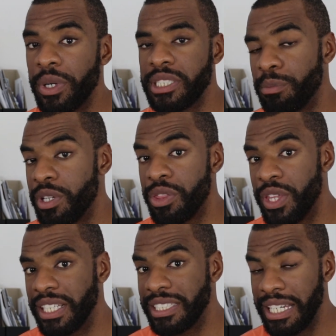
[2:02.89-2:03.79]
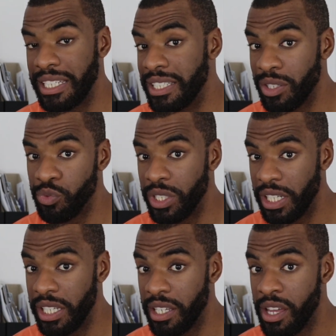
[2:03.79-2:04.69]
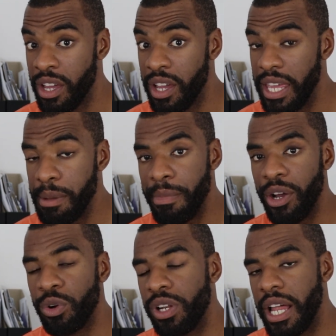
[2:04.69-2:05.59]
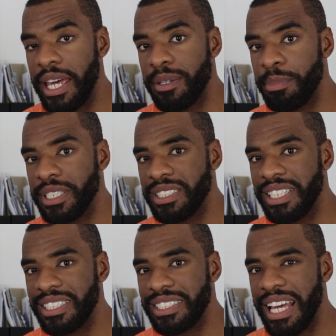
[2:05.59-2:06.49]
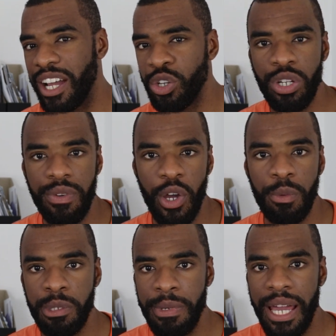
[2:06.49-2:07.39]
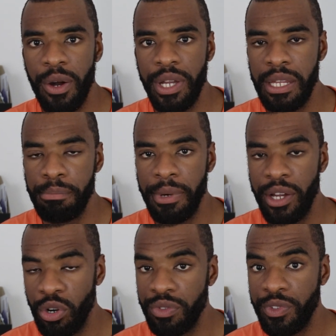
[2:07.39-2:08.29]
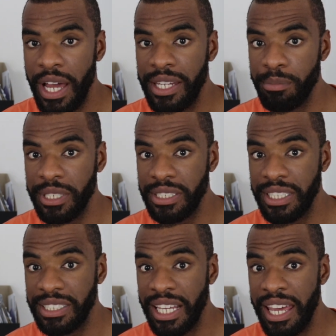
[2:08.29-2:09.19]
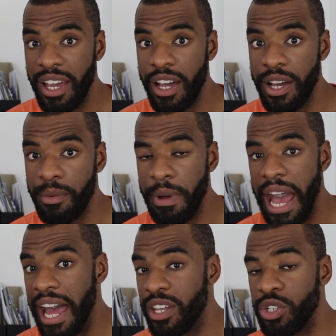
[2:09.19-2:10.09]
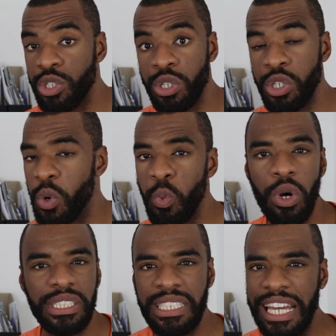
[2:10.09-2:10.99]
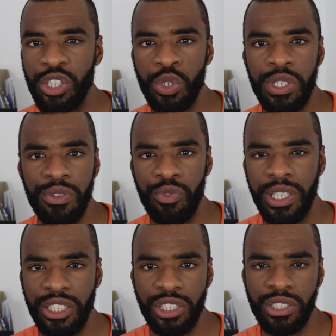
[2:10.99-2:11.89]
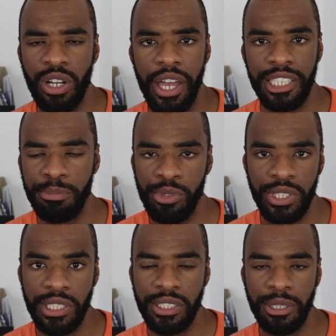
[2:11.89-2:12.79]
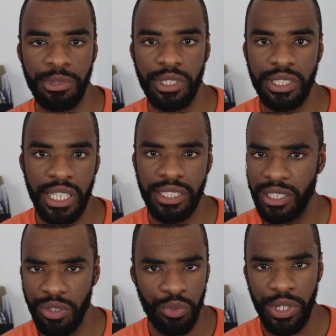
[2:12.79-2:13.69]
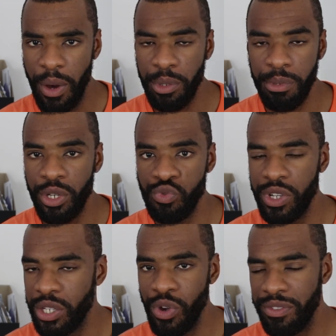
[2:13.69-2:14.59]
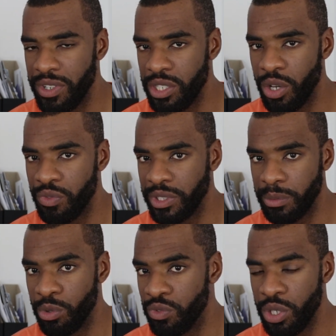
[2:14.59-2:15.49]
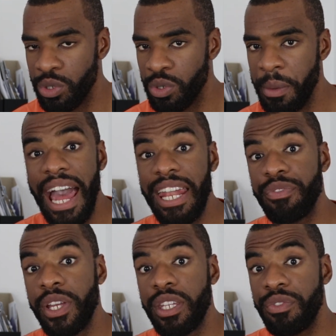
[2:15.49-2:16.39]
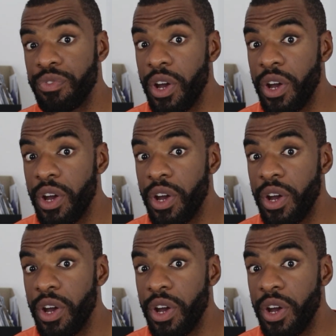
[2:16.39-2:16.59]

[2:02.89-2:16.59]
were some of the things I did differently in my online business that could have helped me out in my offline business um, and you know what did i do differently to start experiencing some success and i thought that would be a really great video for some of you and i think the